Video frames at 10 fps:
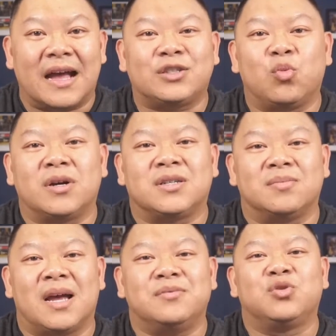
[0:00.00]
that's where
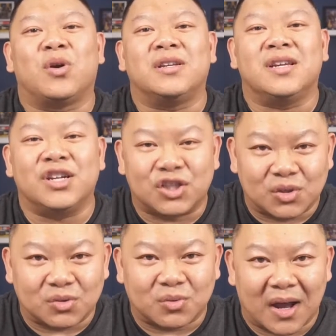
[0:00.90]
sometimes you run into
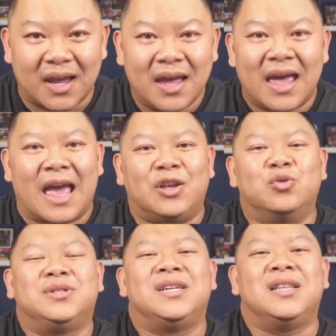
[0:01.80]
issues, right? And
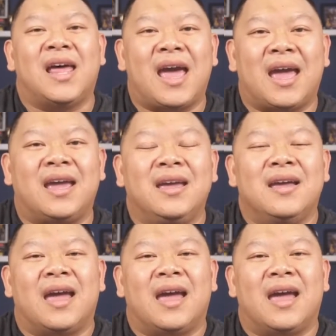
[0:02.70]
you delay